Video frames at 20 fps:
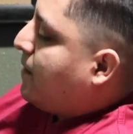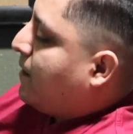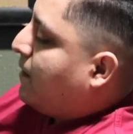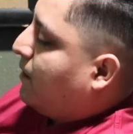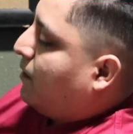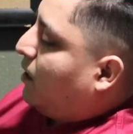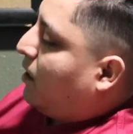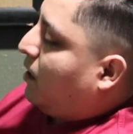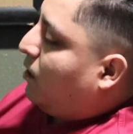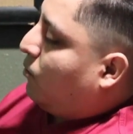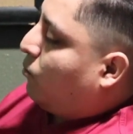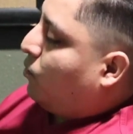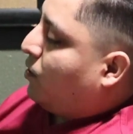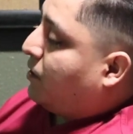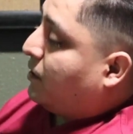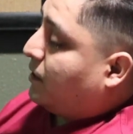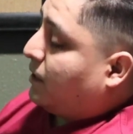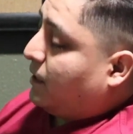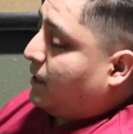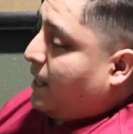One
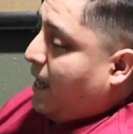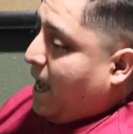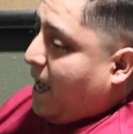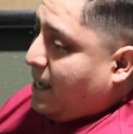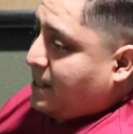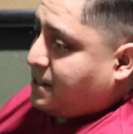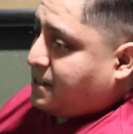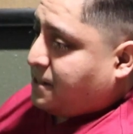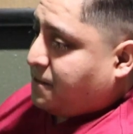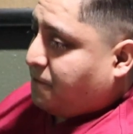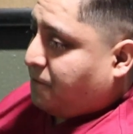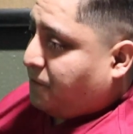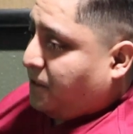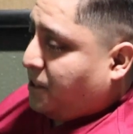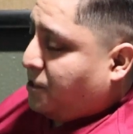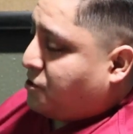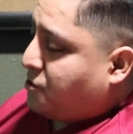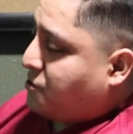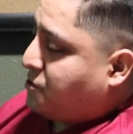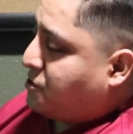of the last
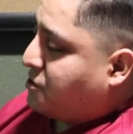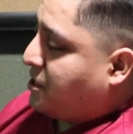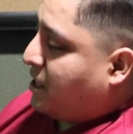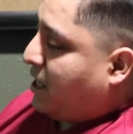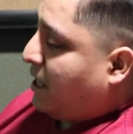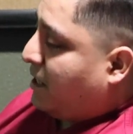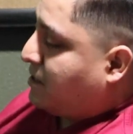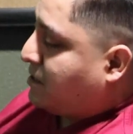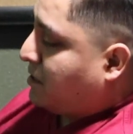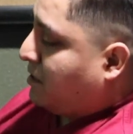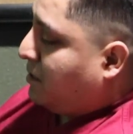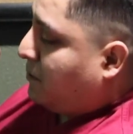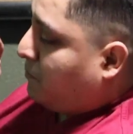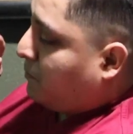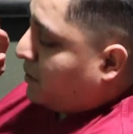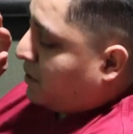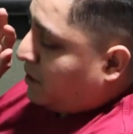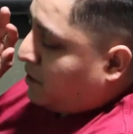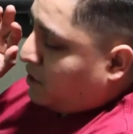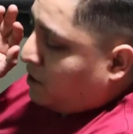features that is going to
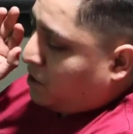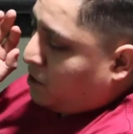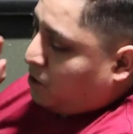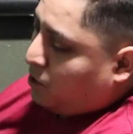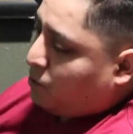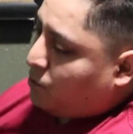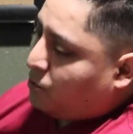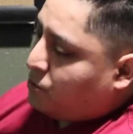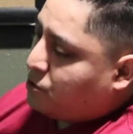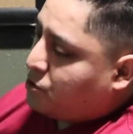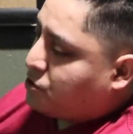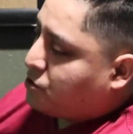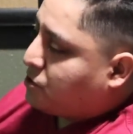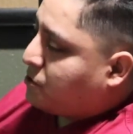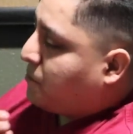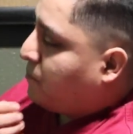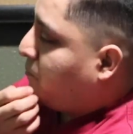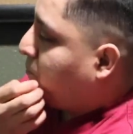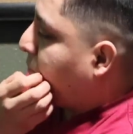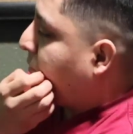be huge,
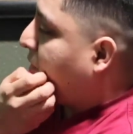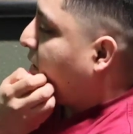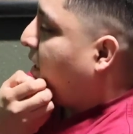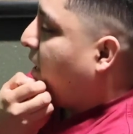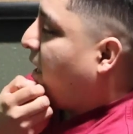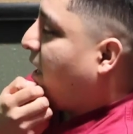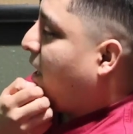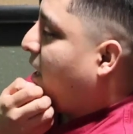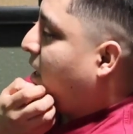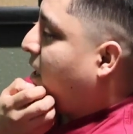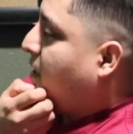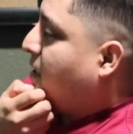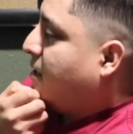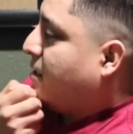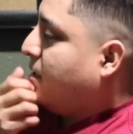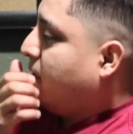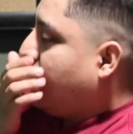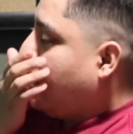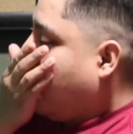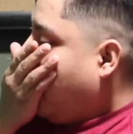and
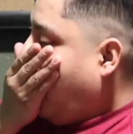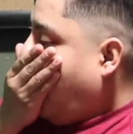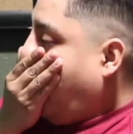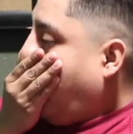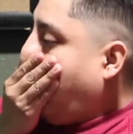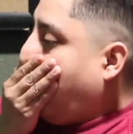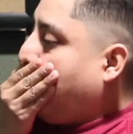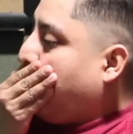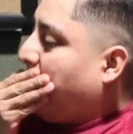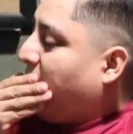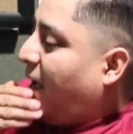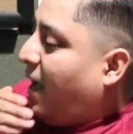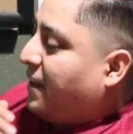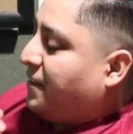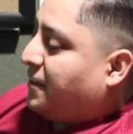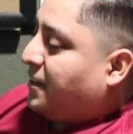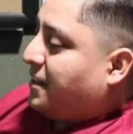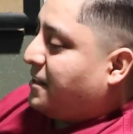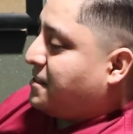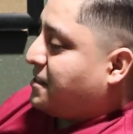I
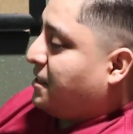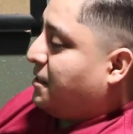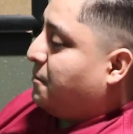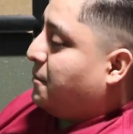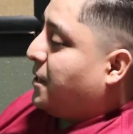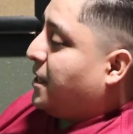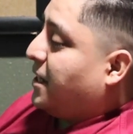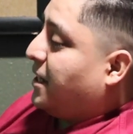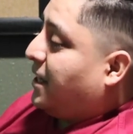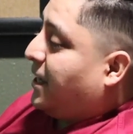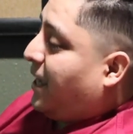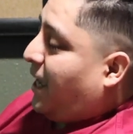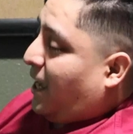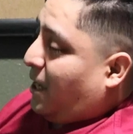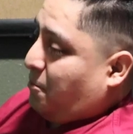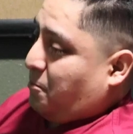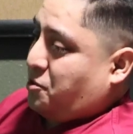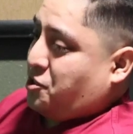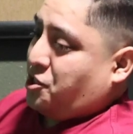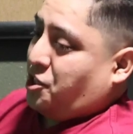think it's going to be a
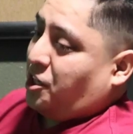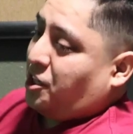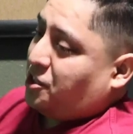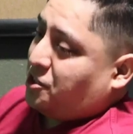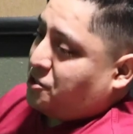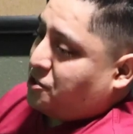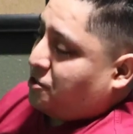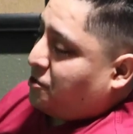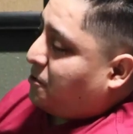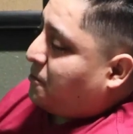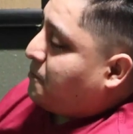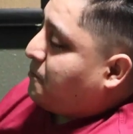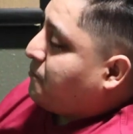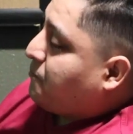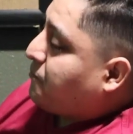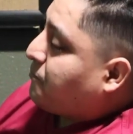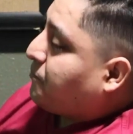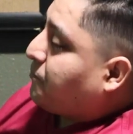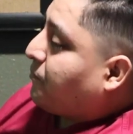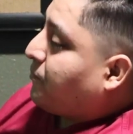game changer,
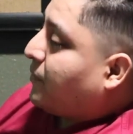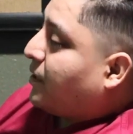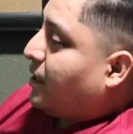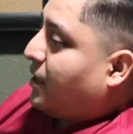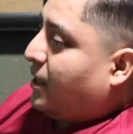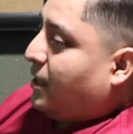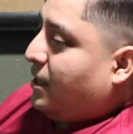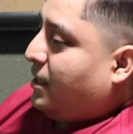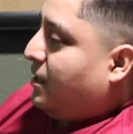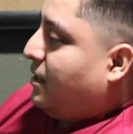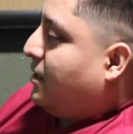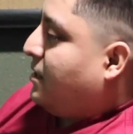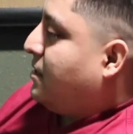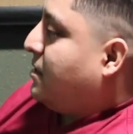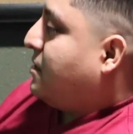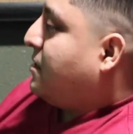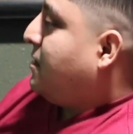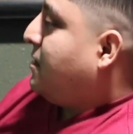is